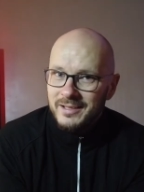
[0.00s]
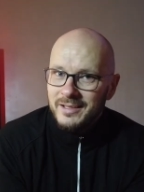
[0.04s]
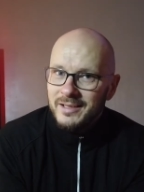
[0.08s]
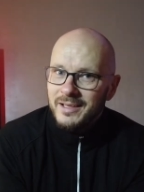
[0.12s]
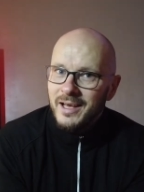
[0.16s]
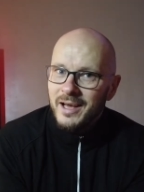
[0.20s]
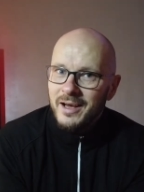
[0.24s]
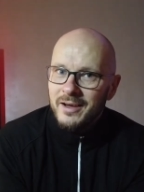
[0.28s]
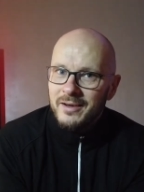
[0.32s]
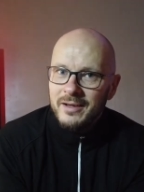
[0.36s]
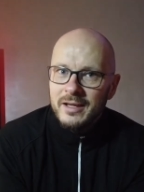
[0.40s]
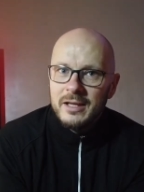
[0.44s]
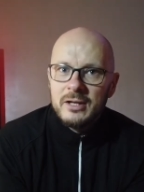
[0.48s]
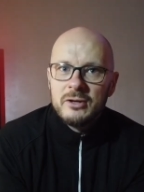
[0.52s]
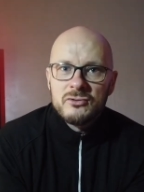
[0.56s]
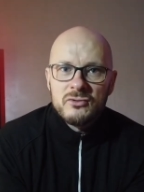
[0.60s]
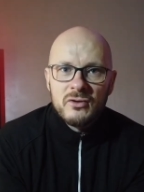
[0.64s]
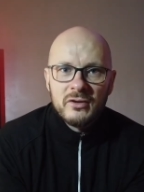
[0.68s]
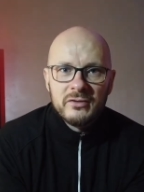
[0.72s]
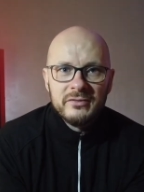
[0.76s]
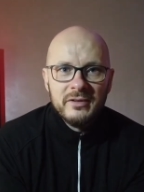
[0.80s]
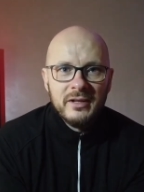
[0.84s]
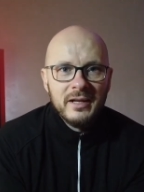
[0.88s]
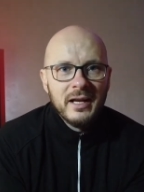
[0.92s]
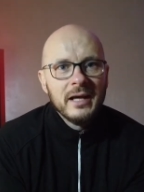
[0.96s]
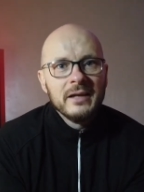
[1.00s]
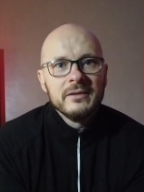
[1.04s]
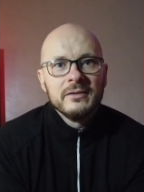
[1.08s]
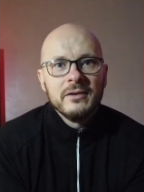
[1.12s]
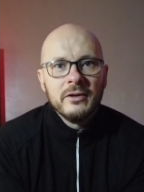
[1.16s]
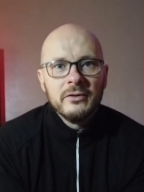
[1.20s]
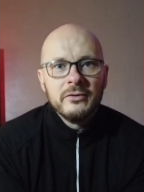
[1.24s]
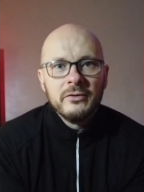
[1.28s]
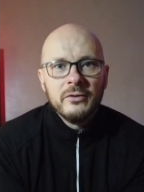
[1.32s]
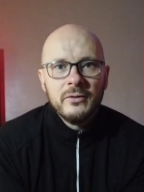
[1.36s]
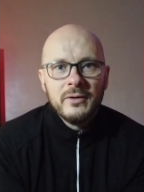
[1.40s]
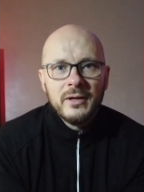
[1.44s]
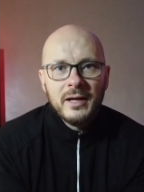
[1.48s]
yeah, interesting. How did
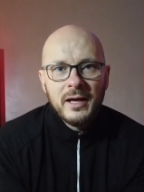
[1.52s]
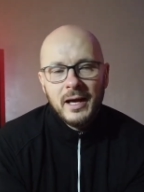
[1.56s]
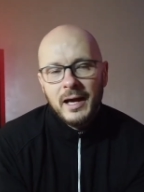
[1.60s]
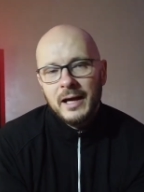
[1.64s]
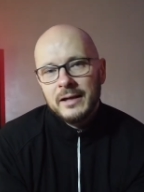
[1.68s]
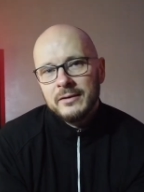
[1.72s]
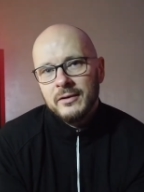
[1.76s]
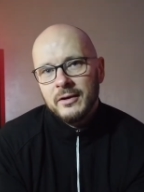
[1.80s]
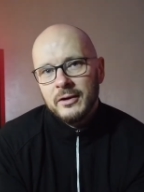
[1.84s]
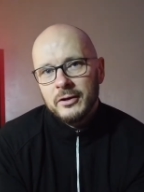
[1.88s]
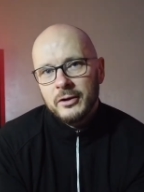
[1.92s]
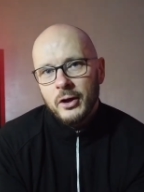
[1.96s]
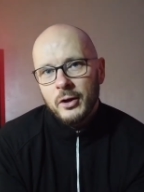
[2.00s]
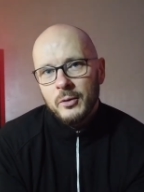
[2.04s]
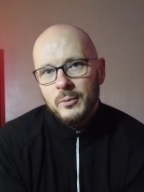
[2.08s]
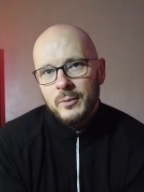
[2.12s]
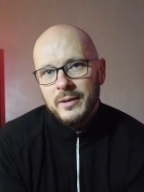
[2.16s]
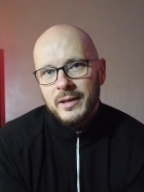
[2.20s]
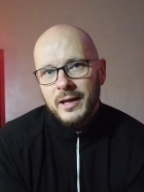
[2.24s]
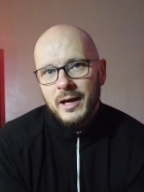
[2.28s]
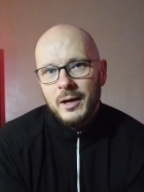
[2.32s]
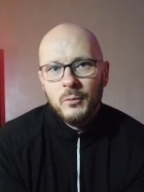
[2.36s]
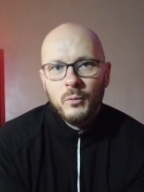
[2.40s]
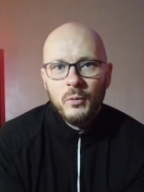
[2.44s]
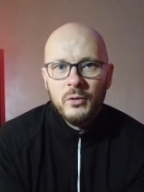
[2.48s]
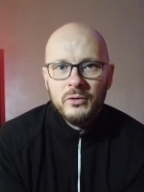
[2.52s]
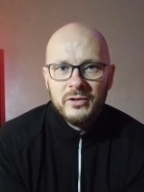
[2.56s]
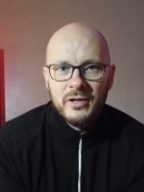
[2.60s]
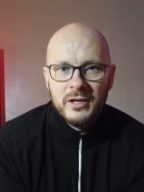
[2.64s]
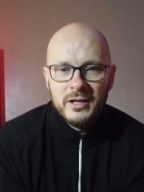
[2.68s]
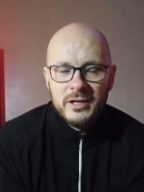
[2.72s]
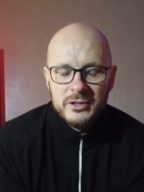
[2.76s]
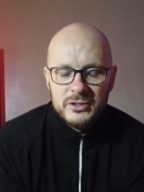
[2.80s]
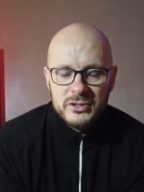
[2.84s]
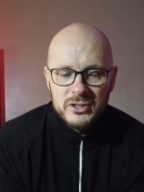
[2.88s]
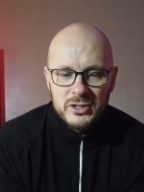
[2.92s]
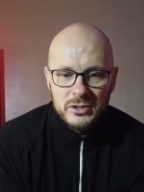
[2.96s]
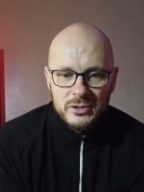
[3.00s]
I do that? How did I cope with that? What did
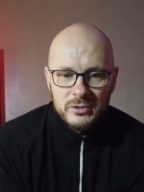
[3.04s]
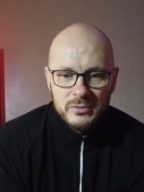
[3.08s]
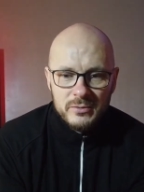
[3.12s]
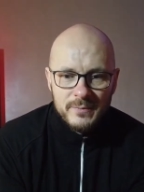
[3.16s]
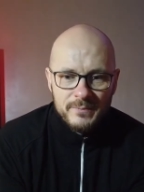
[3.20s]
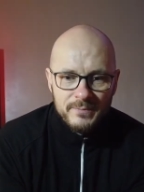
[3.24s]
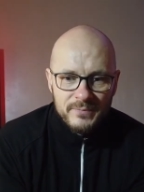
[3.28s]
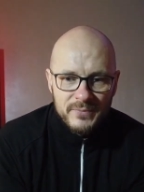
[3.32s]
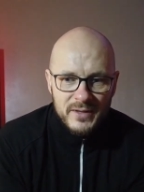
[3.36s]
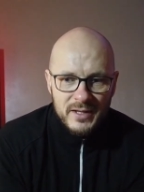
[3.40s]
I do?